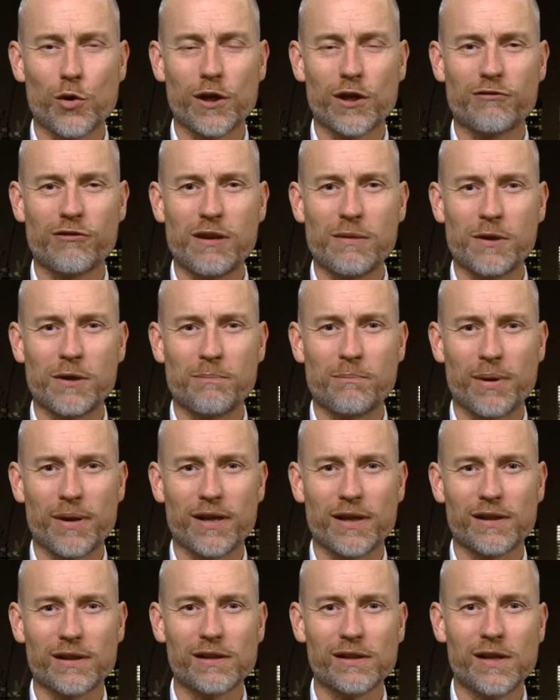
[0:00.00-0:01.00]
agreement
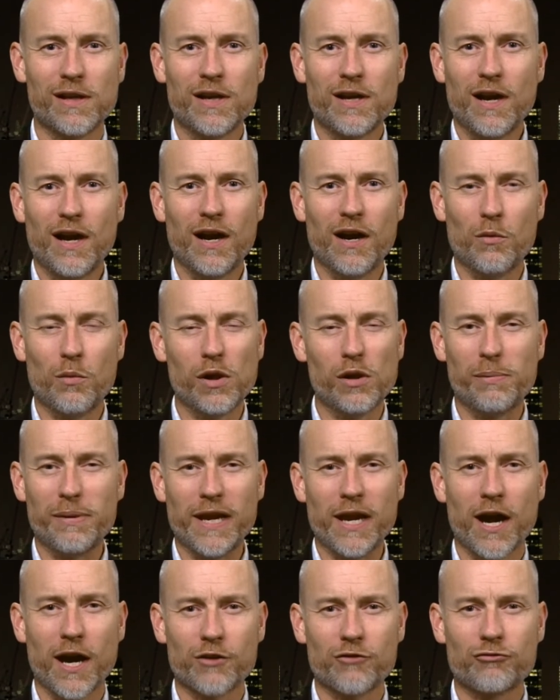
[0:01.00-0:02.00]
bill will
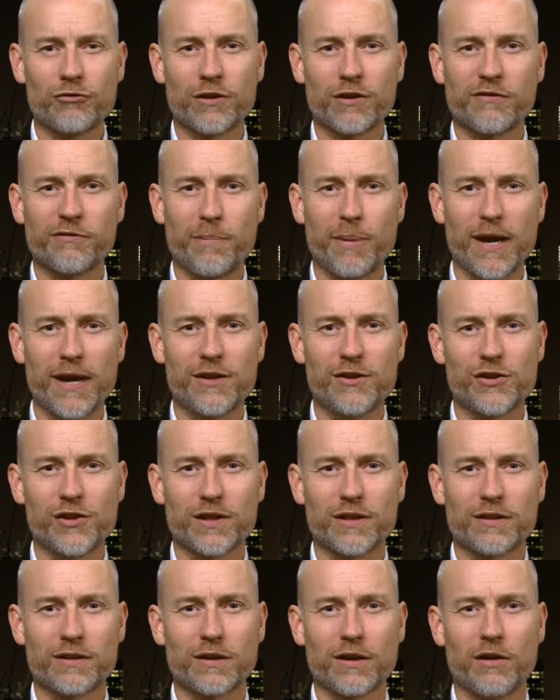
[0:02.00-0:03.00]
be hundreds of
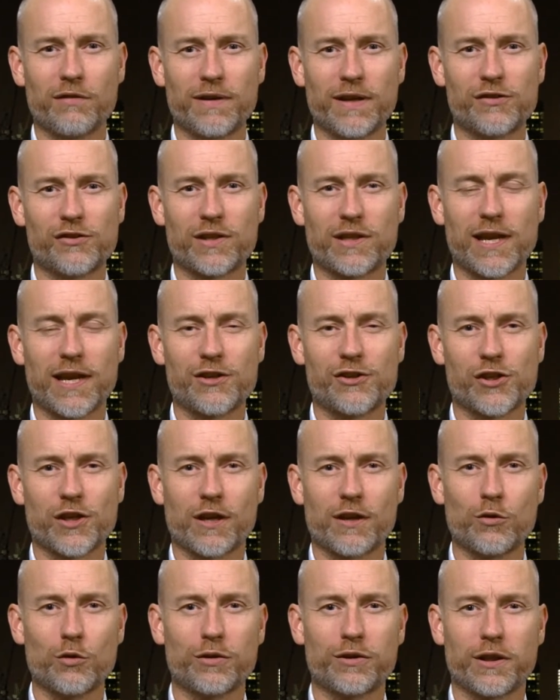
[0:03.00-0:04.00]
pages of legislation,
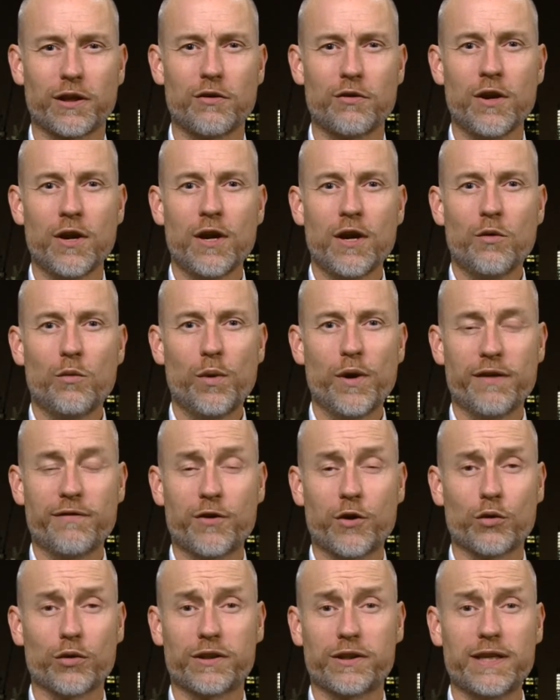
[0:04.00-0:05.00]
and also we of
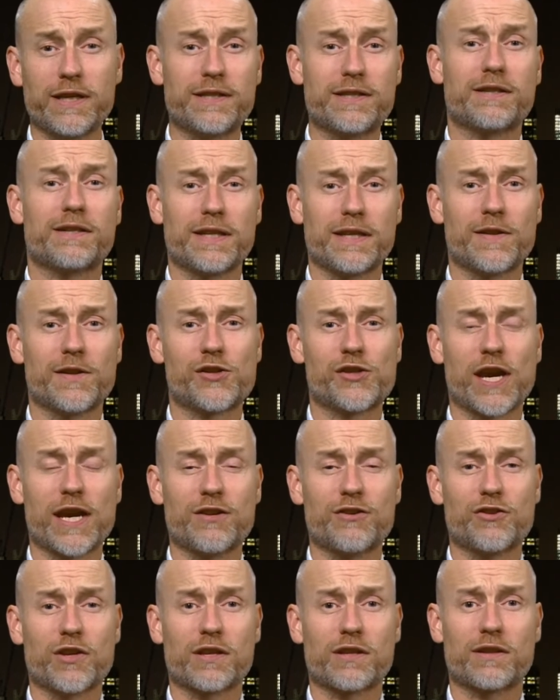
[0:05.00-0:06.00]
course need to see the
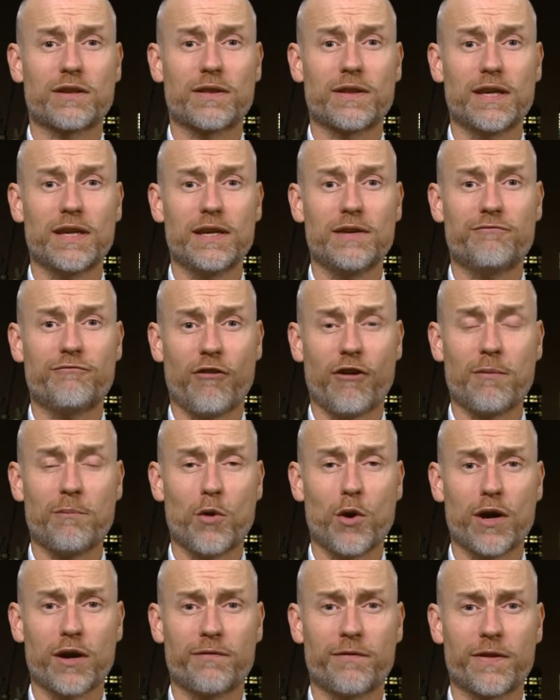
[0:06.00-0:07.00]
changes to the
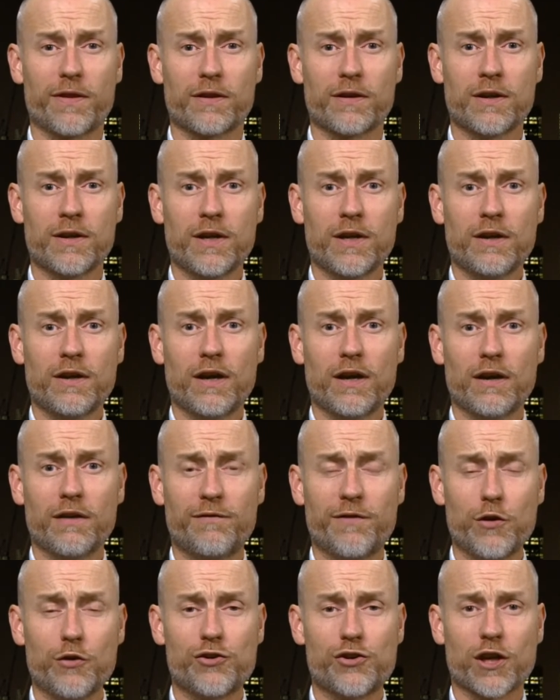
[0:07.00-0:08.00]
framework for the
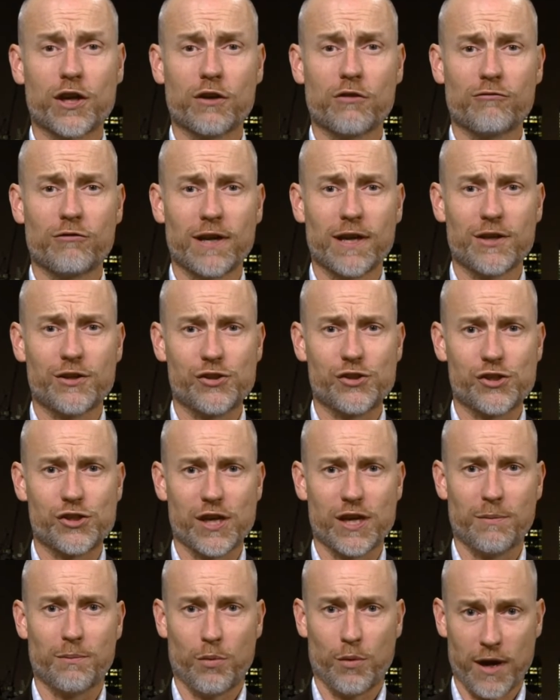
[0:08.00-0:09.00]
future
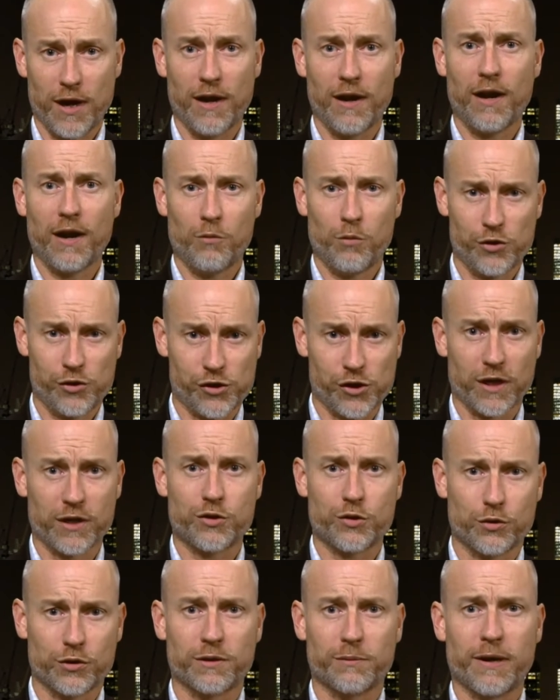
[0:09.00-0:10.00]
relationship, which I
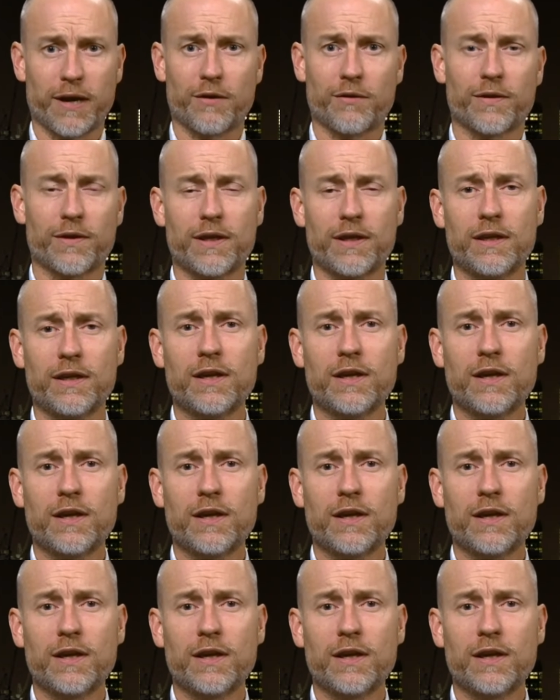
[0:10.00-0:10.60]
talked about, the